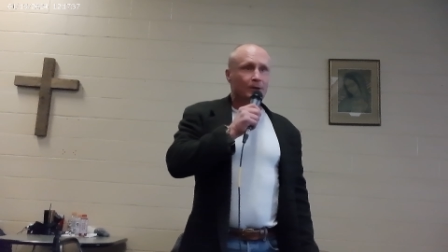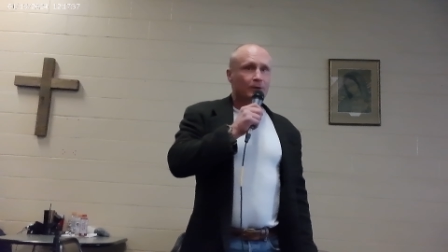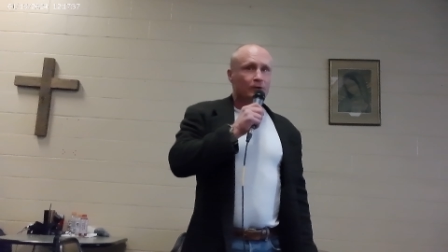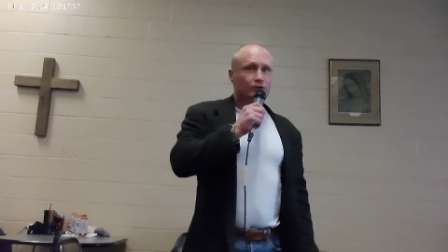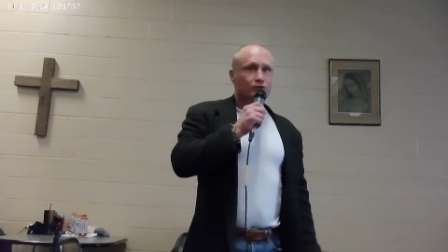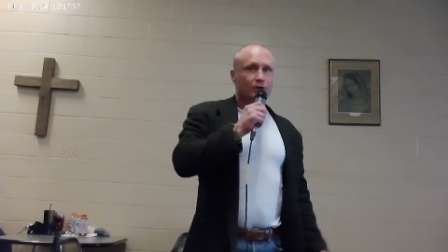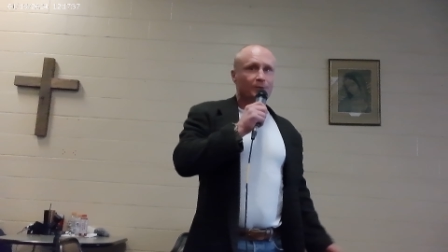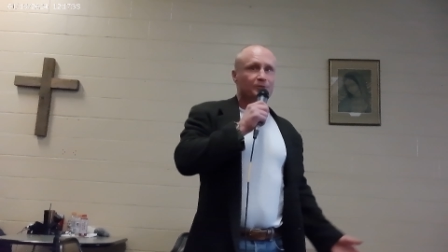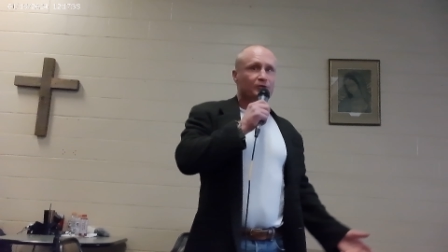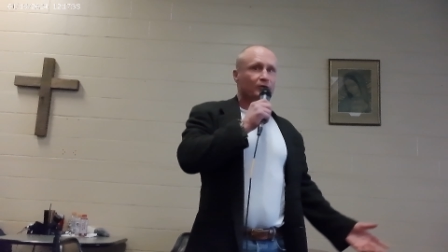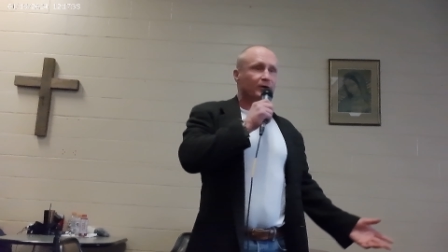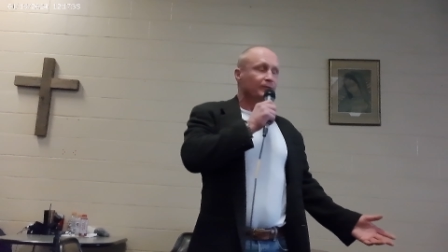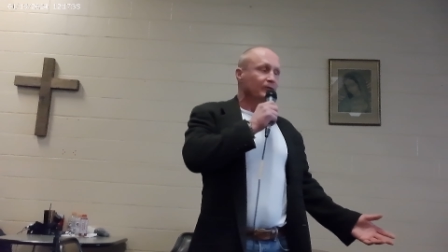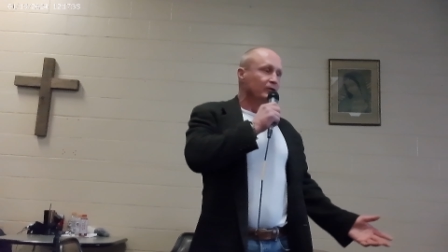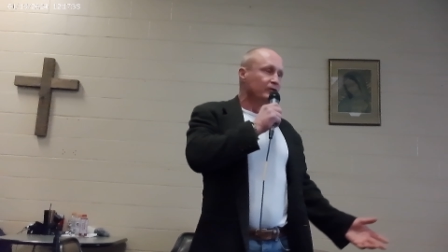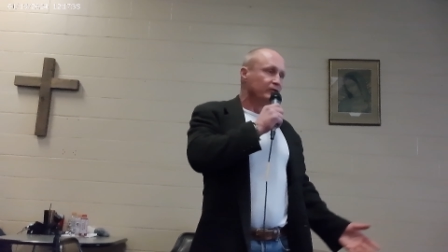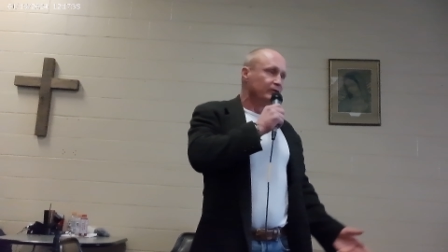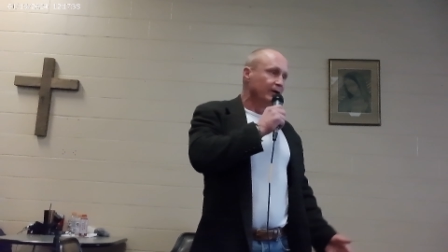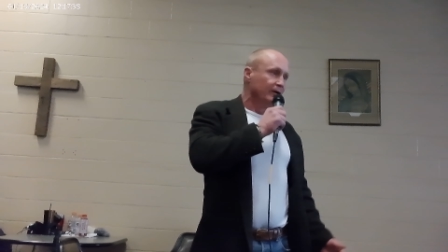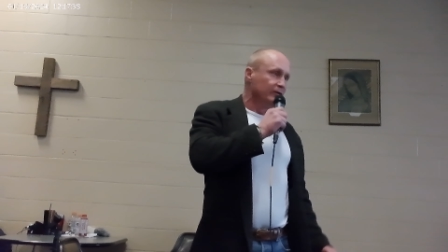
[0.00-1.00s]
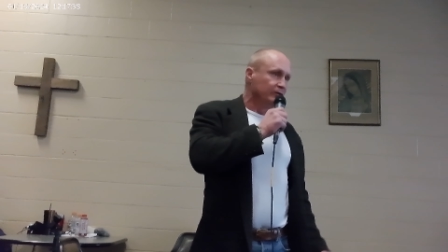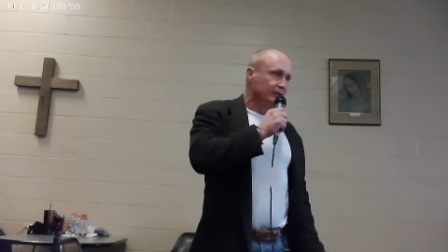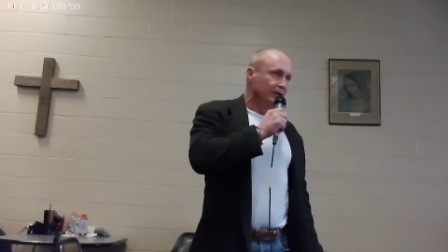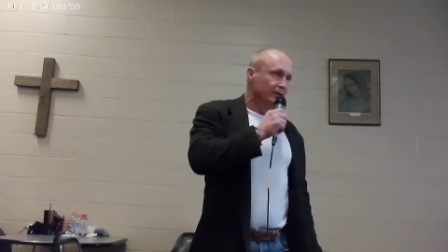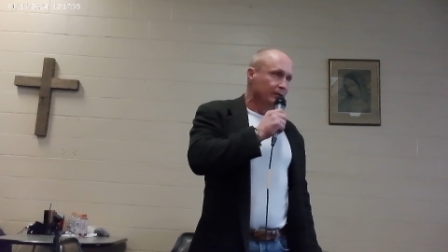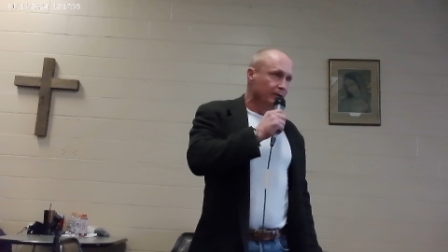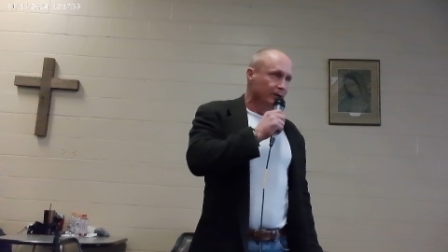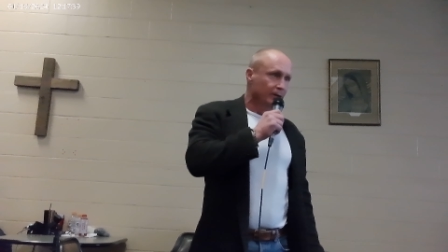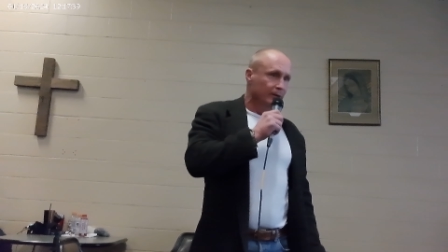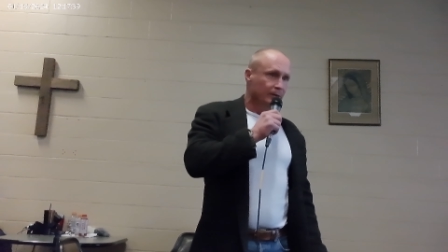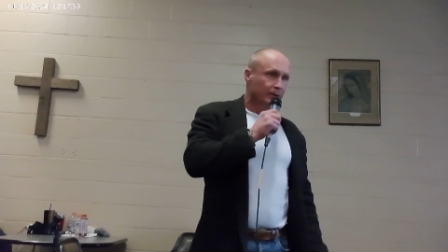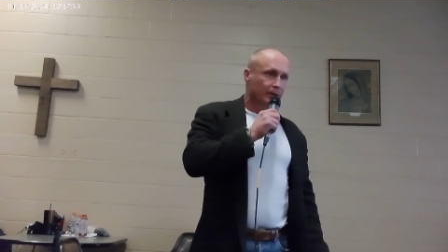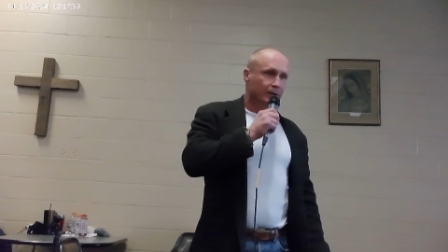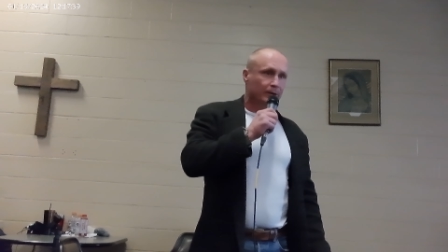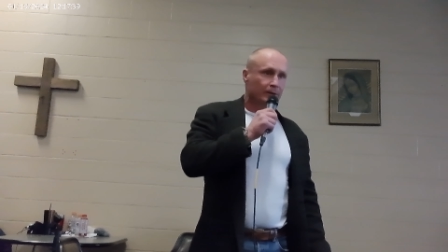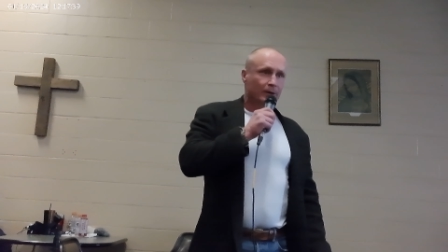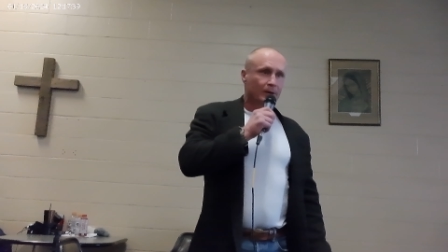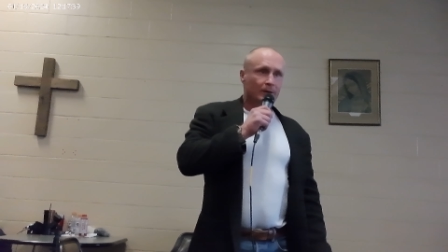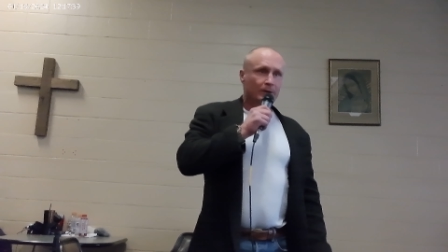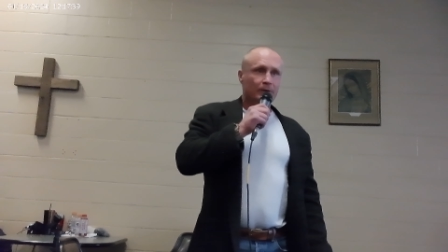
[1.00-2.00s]
Scripture even says that the,
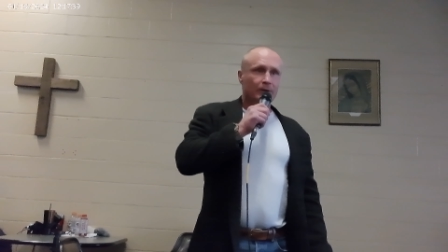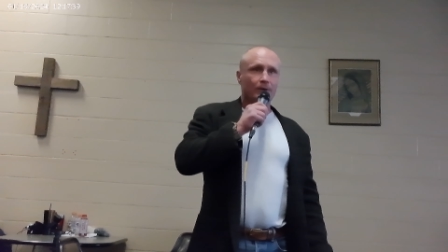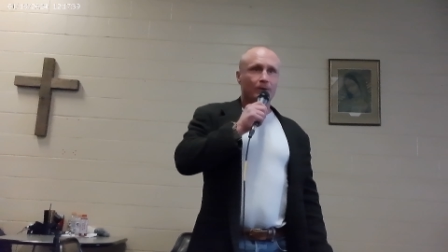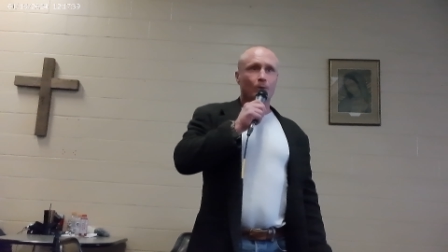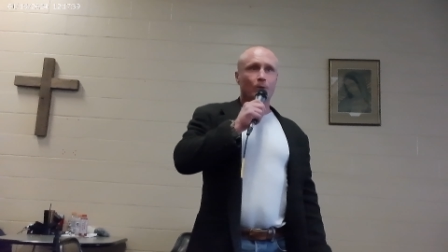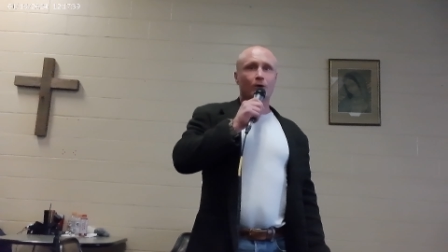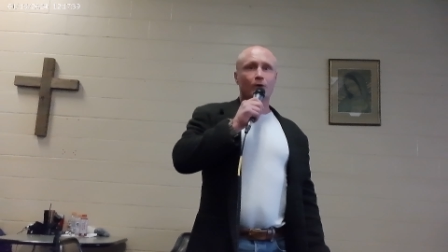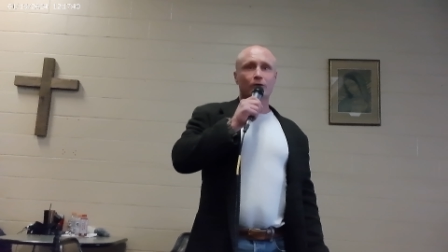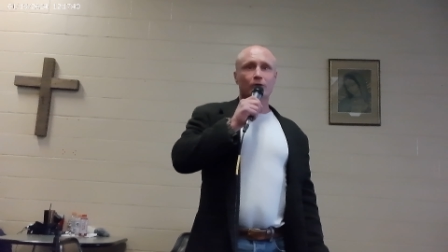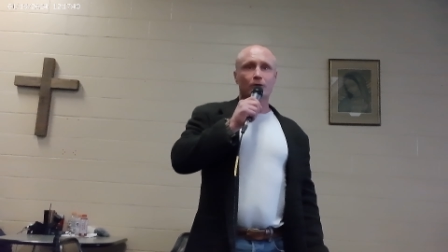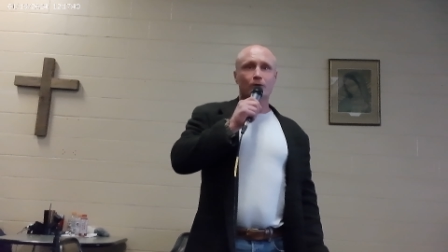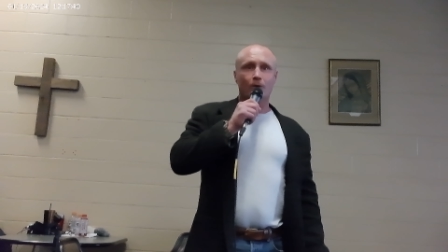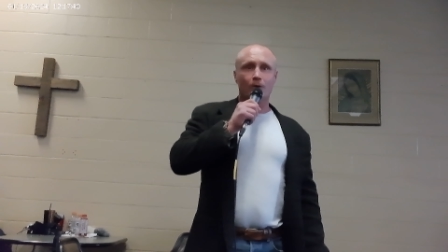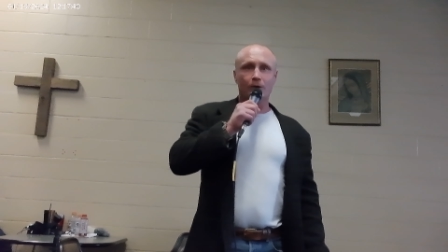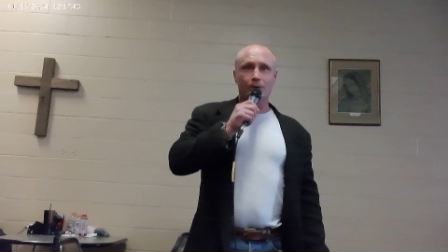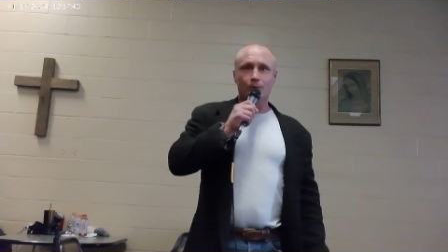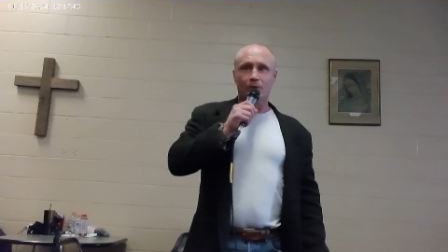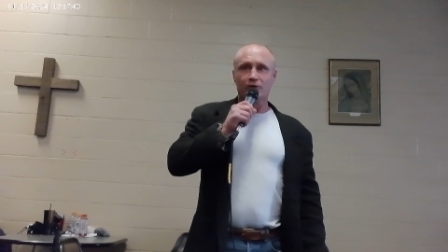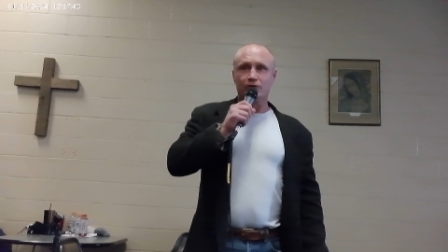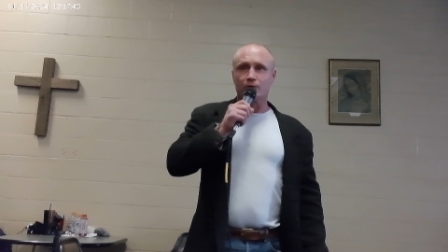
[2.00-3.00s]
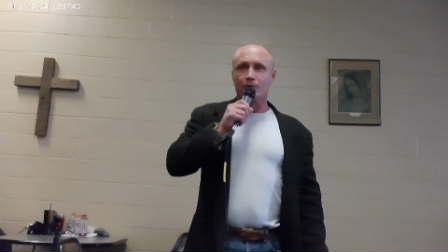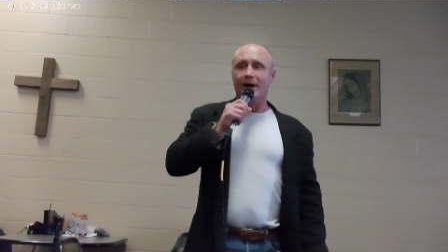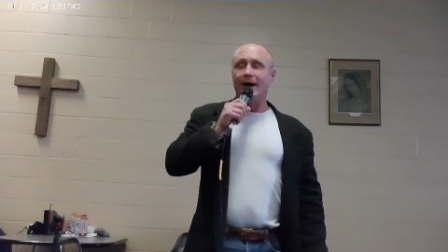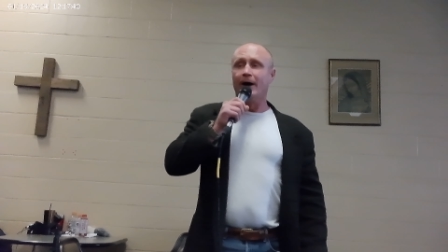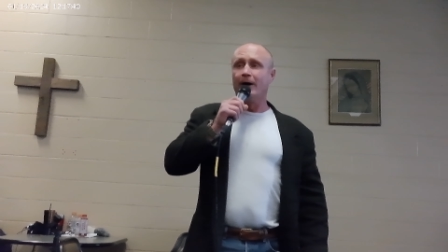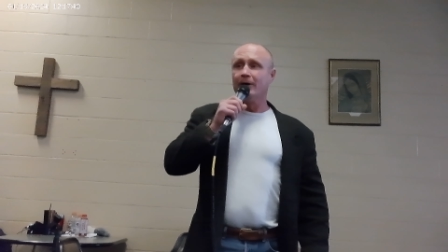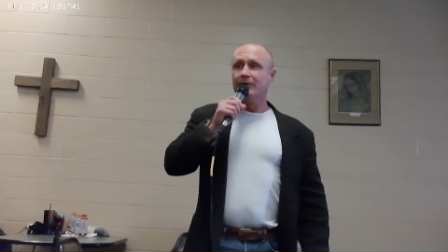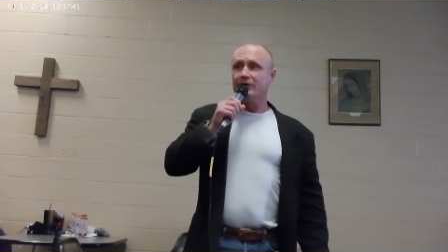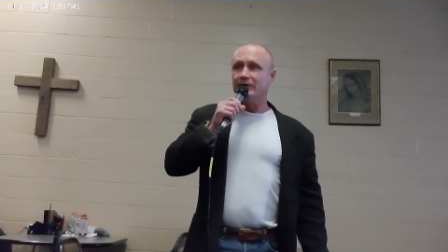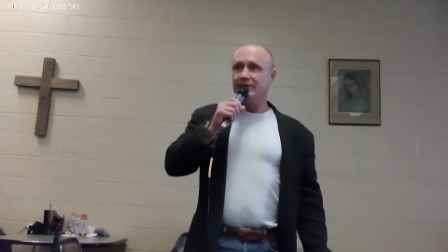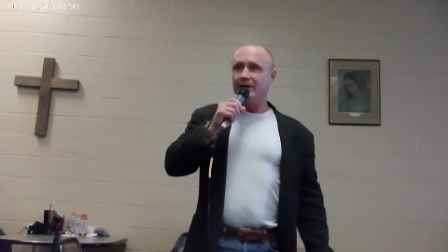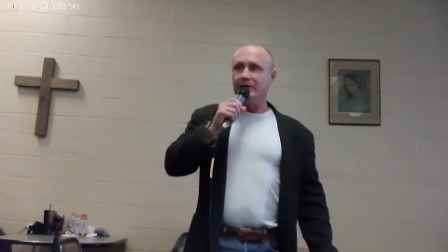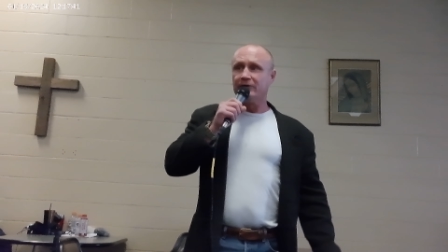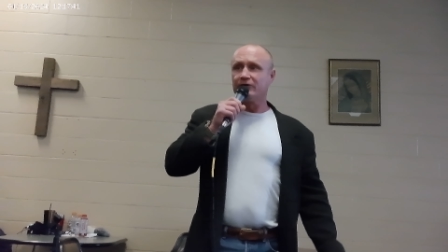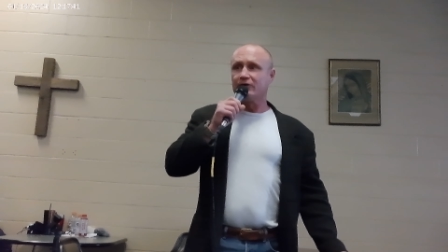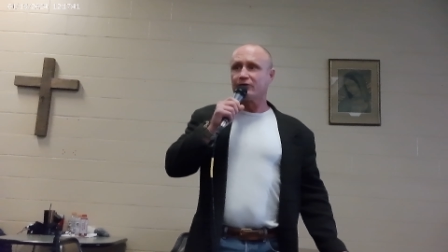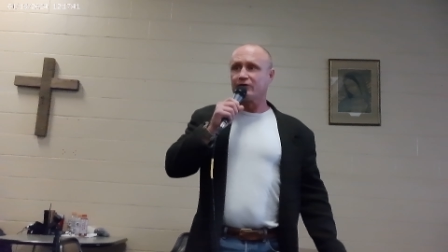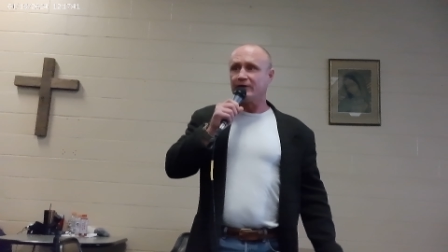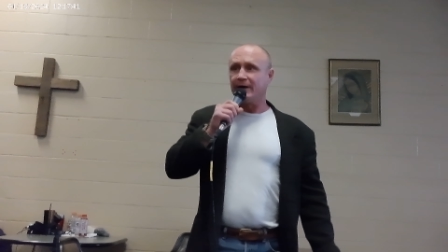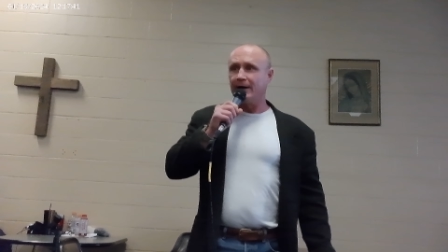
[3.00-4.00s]
the, the word of the Lord was rare in the days
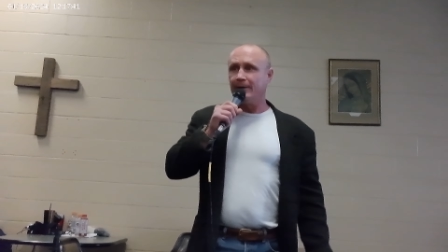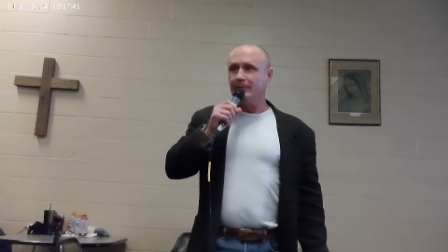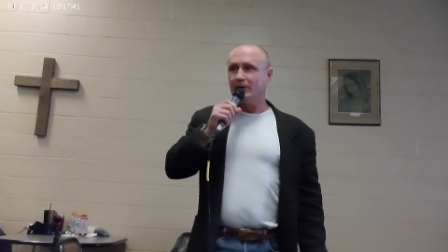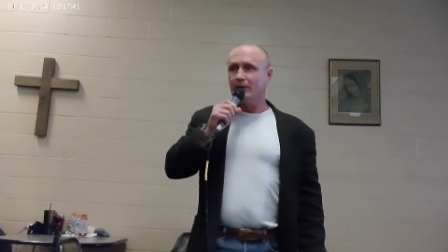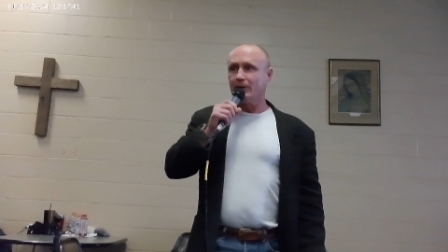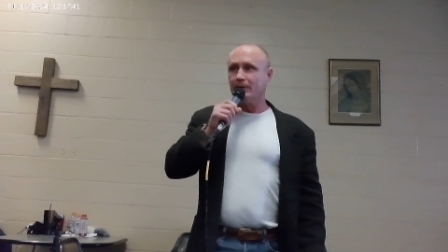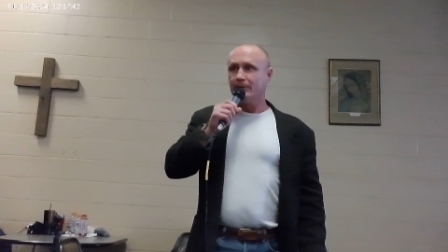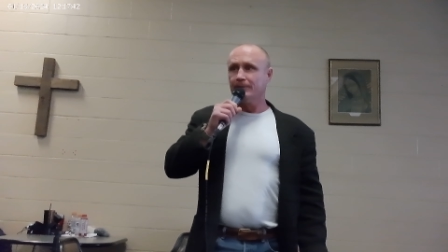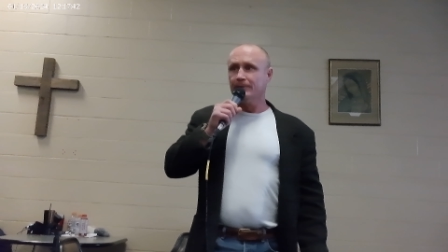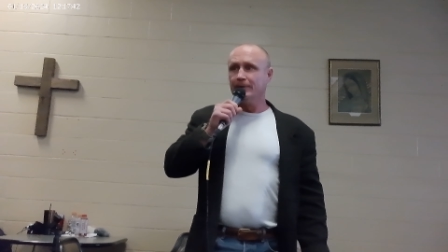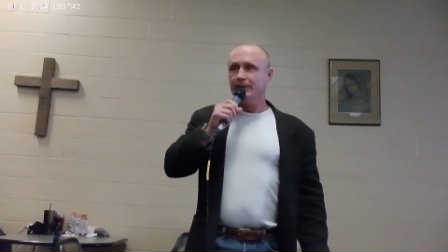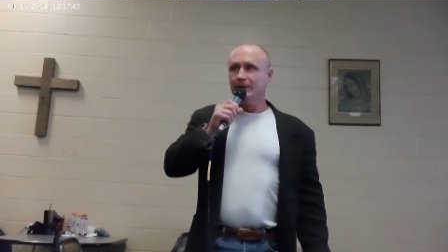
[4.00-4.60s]
of Samuel.